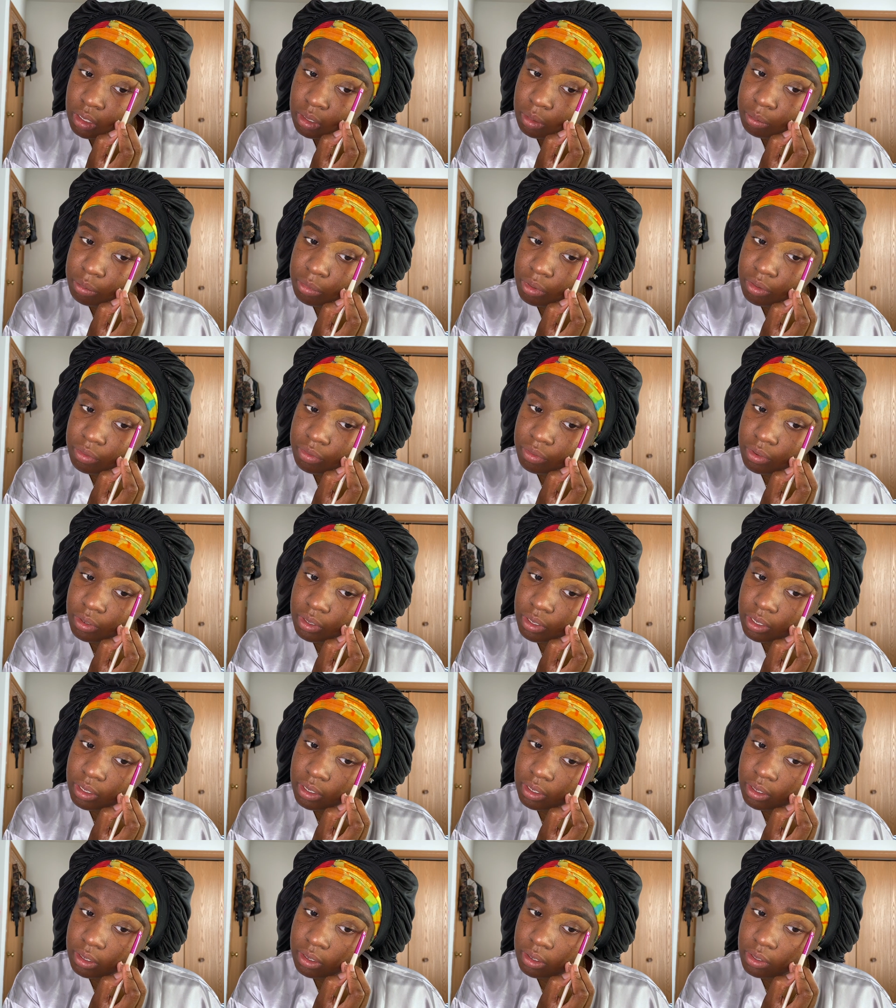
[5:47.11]
but for
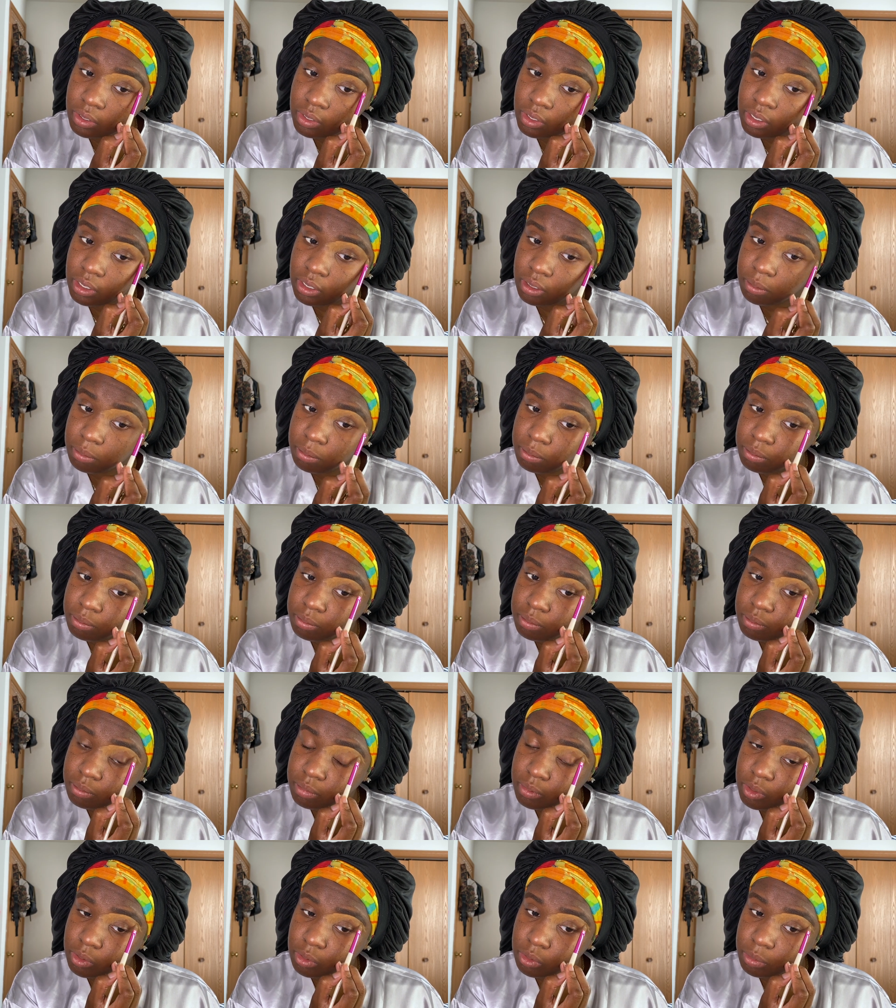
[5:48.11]
now I'm
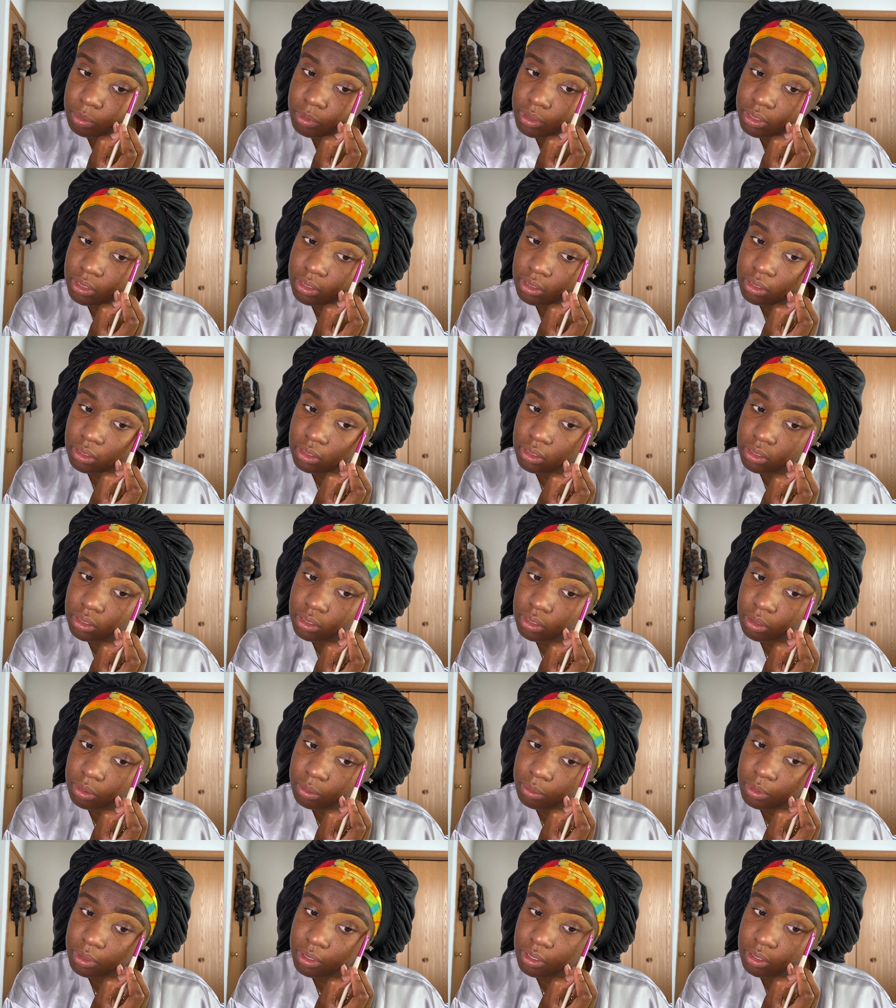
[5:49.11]
cool beans
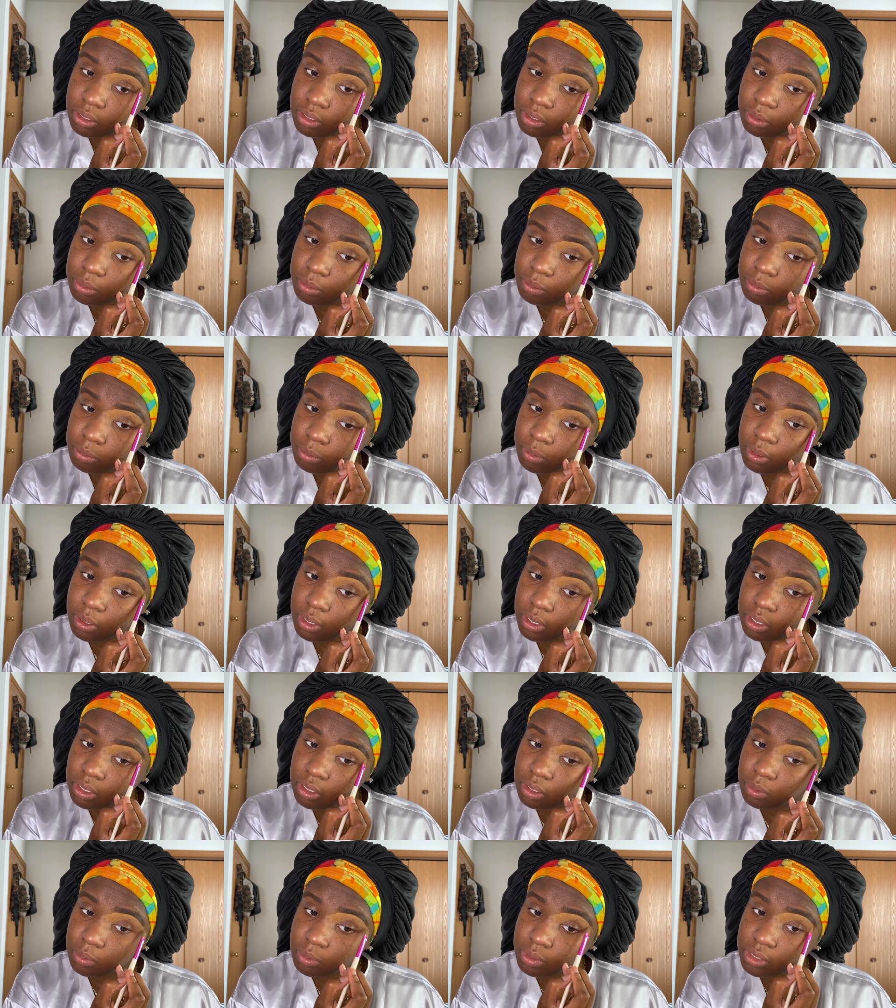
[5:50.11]
with
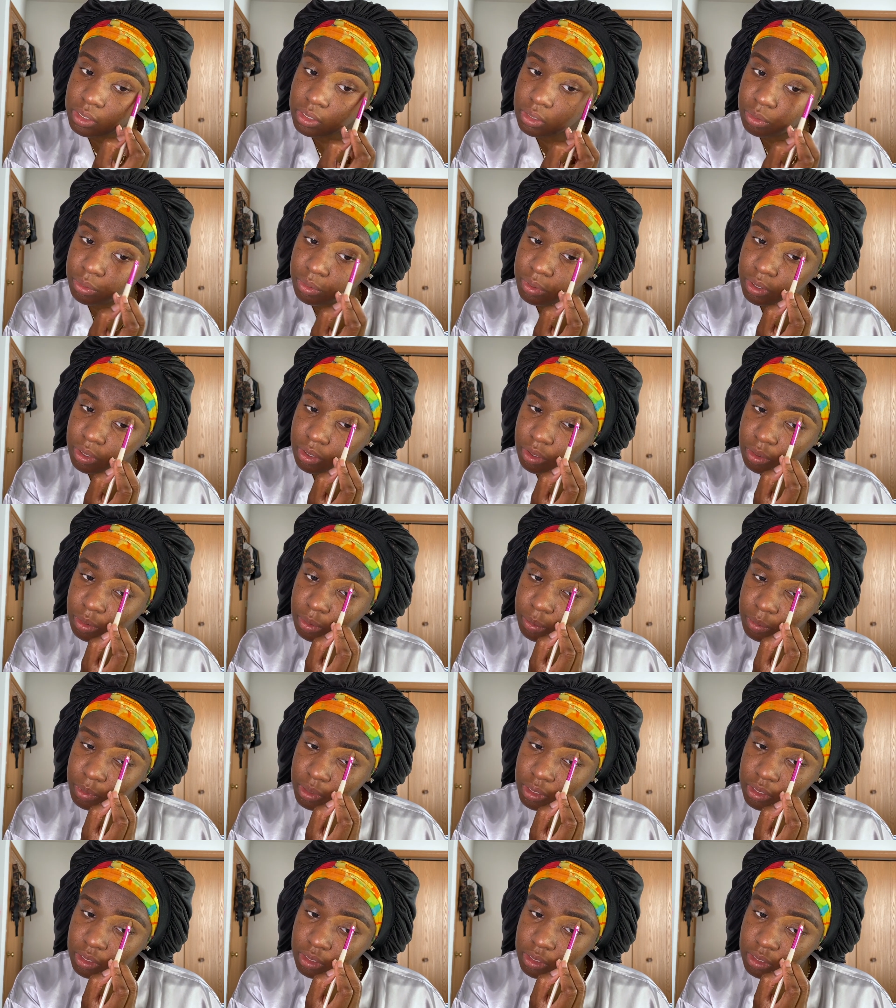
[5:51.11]
what's going on,
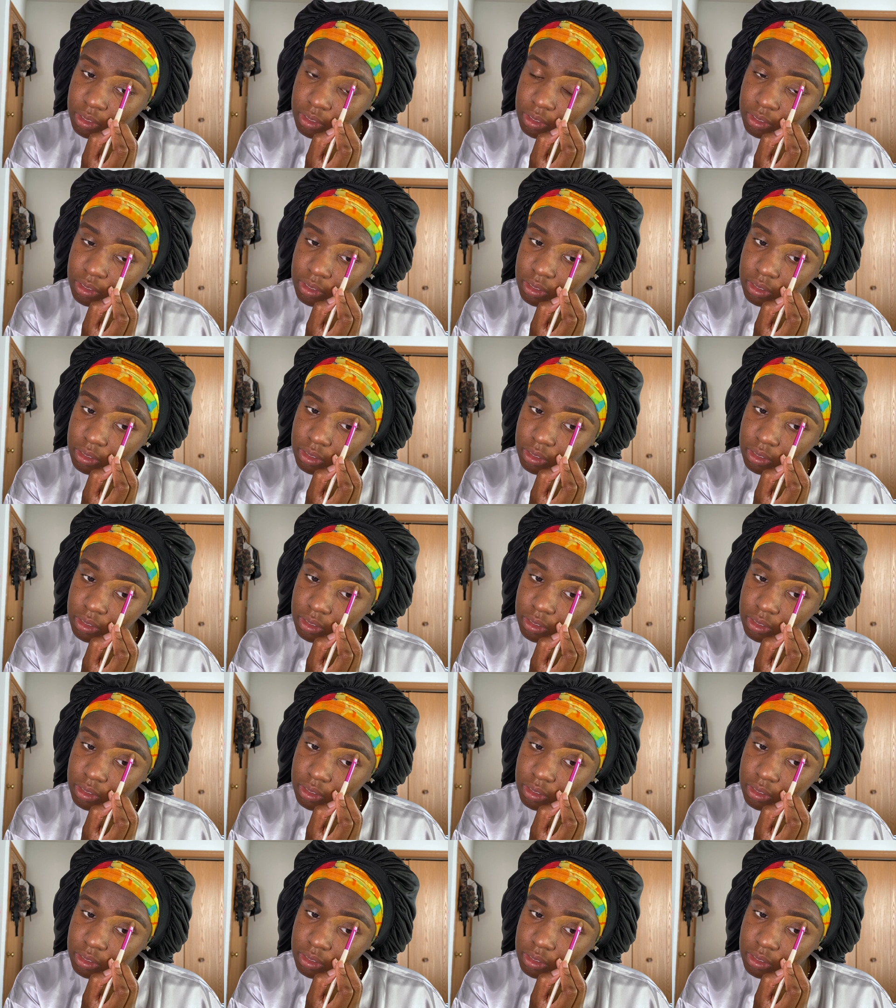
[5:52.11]
because